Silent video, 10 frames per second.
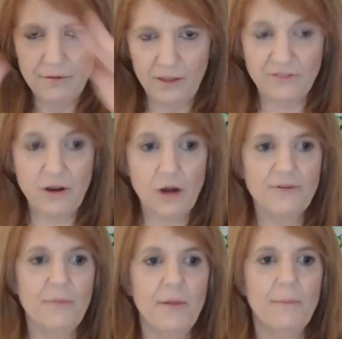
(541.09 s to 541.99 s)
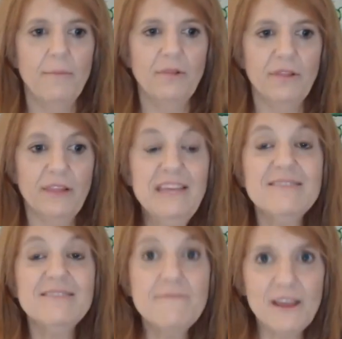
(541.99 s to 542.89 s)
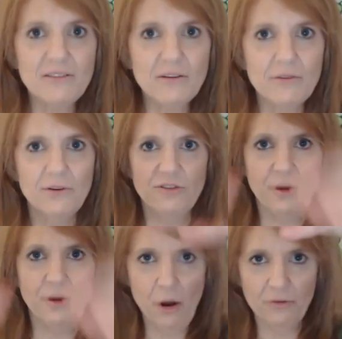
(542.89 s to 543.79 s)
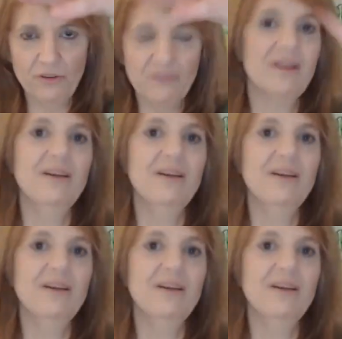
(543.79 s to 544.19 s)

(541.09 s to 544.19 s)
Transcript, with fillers: They start from least invasive to most. It's a